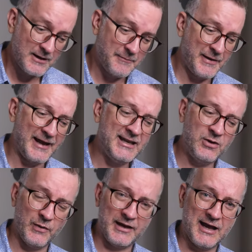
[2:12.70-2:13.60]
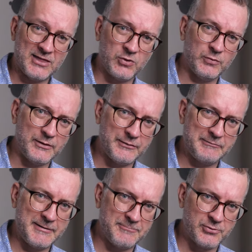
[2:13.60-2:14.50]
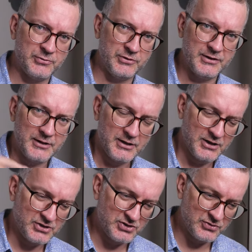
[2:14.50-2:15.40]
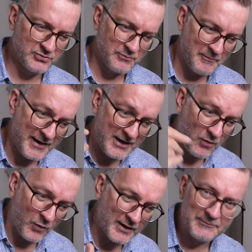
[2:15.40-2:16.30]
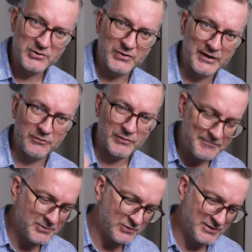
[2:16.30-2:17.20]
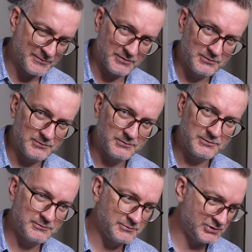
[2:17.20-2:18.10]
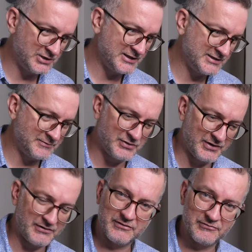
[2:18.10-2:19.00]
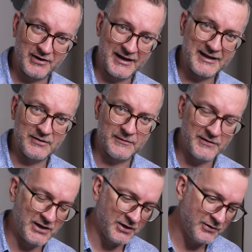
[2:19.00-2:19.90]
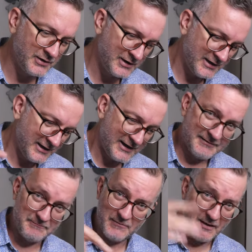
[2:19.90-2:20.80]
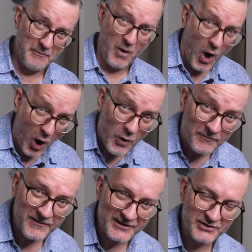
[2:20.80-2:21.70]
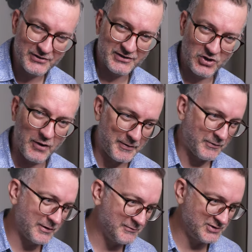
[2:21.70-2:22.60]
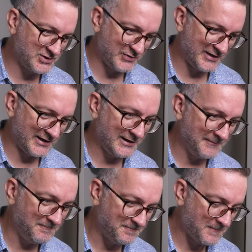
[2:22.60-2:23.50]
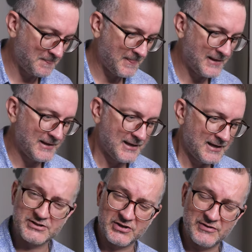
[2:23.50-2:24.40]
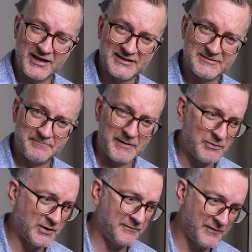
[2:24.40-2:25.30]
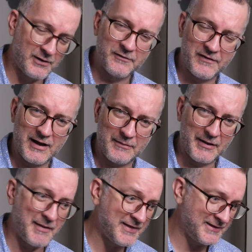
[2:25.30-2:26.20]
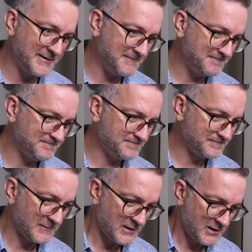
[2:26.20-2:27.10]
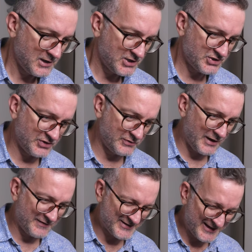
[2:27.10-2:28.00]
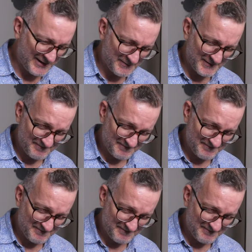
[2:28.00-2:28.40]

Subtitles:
But anyway, I thought it would be prudent to make what I'm doing reproducible, just as I'm doing right here in the video. Hopefully, you can copy what I'm just doing here so that people can verify my method. So I've set up